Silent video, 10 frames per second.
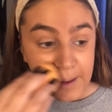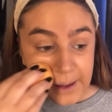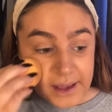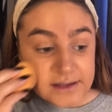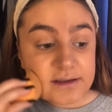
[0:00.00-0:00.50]

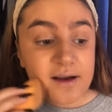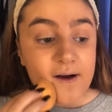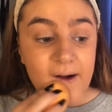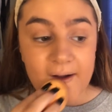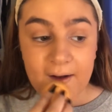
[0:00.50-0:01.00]
It's
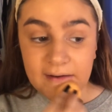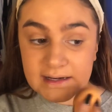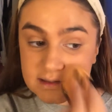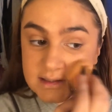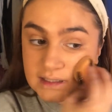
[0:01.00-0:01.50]
not gone
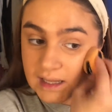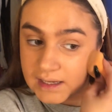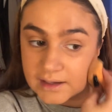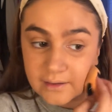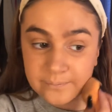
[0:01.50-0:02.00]

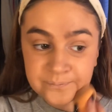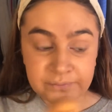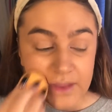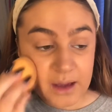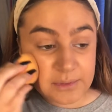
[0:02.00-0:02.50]
into
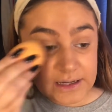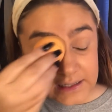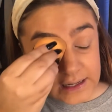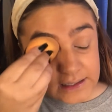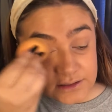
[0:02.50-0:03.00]

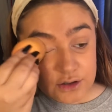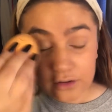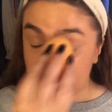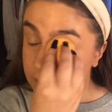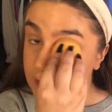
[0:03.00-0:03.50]
it's
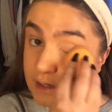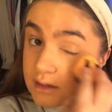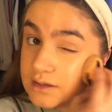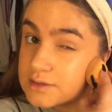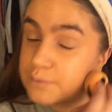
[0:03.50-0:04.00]
covering
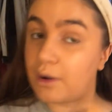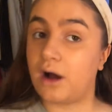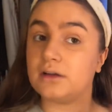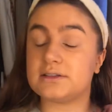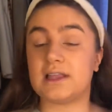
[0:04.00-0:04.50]
your spots.